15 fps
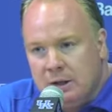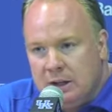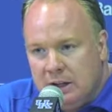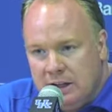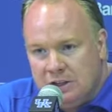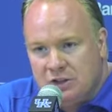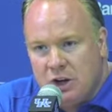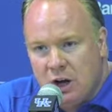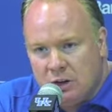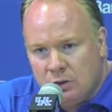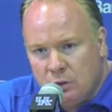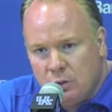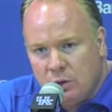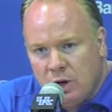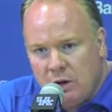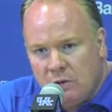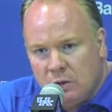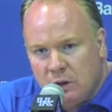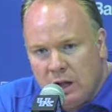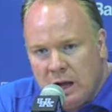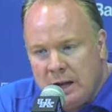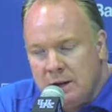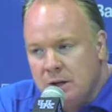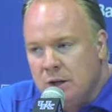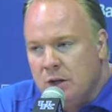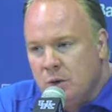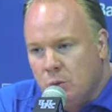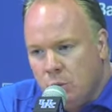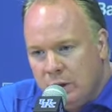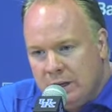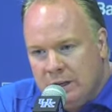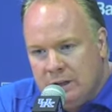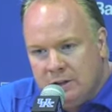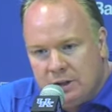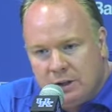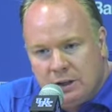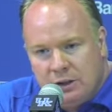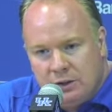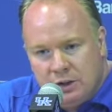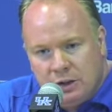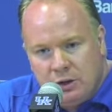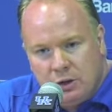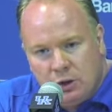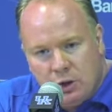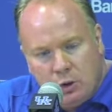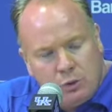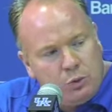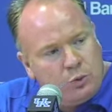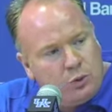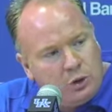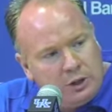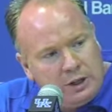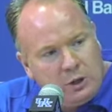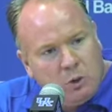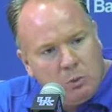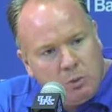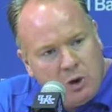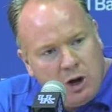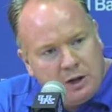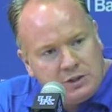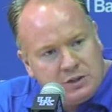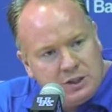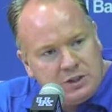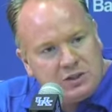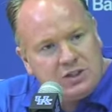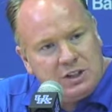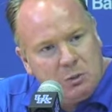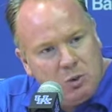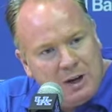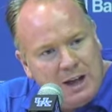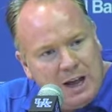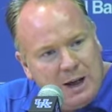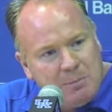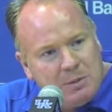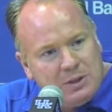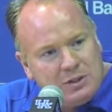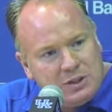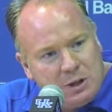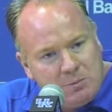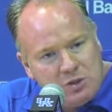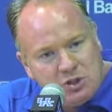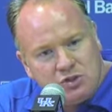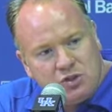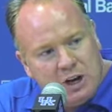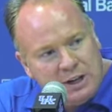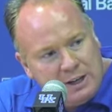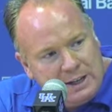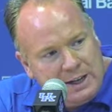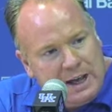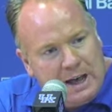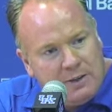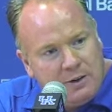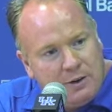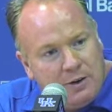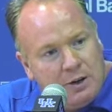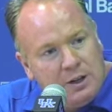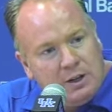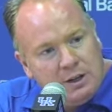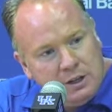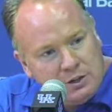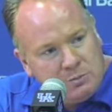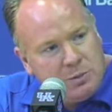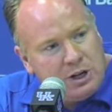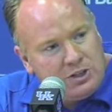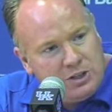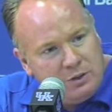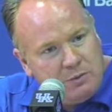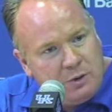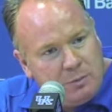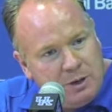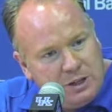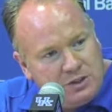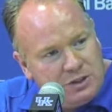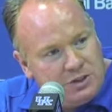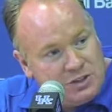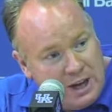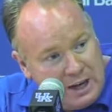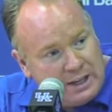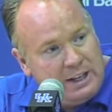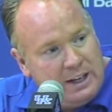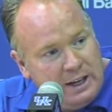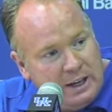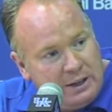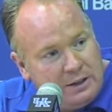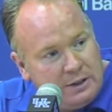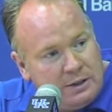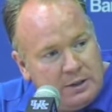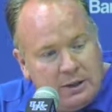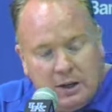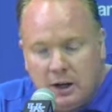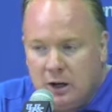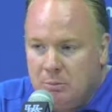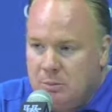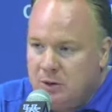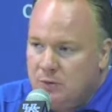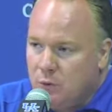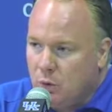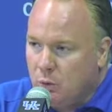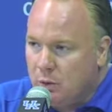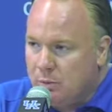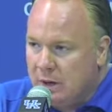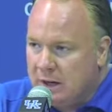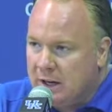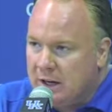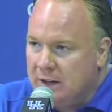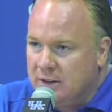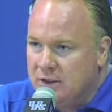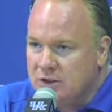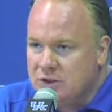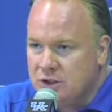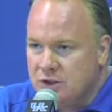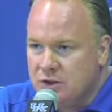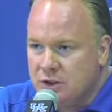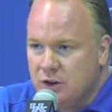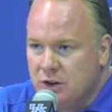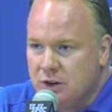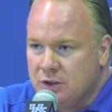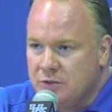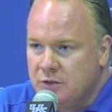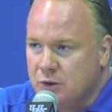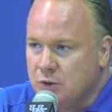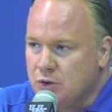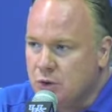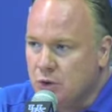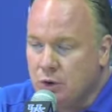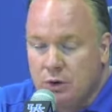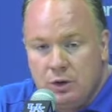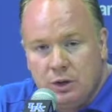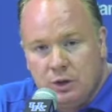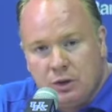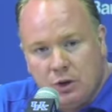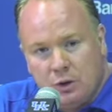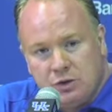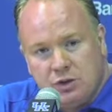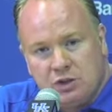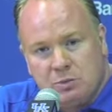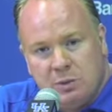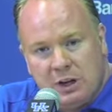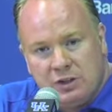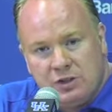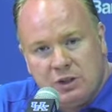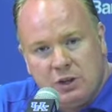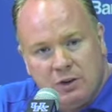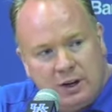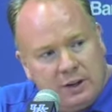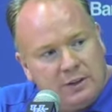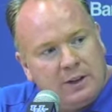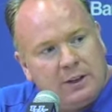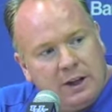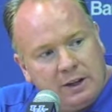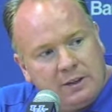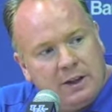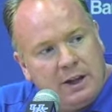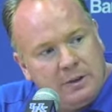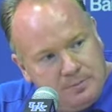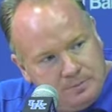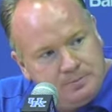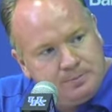He's gone through an awful lot. We need to continue to go through the legal process, see what happens. I'm just trying to gather as much information as I can before we make any decision on his future or suspension or anything like that.